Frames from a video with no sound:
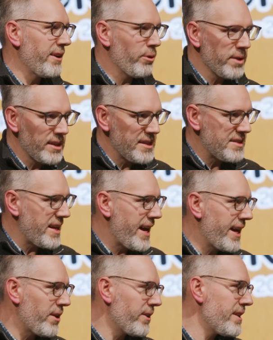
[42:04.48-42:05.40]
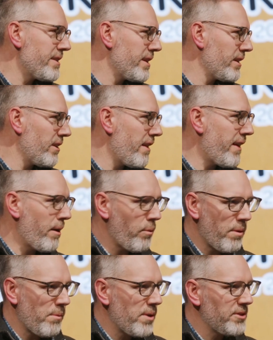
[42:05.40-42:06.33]
or really sad, or anything like that?
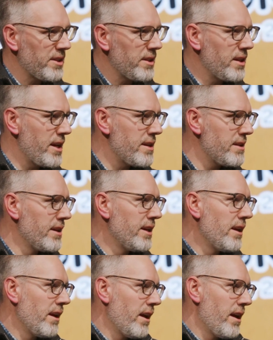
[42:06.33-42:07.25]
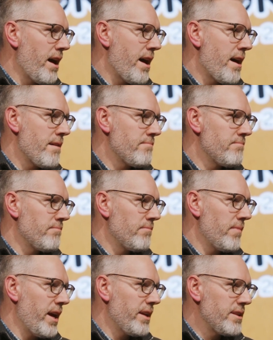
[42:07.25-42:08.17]
What was it? And
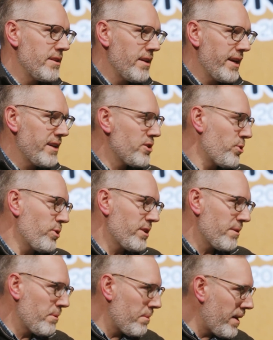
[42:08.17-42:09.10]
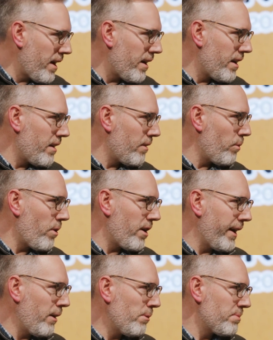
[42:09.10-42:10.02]
talk to them about what
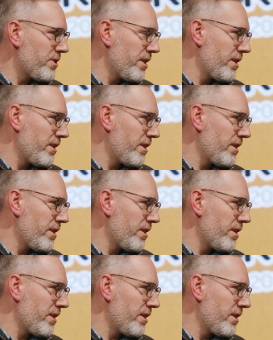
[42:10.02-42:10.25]
helped.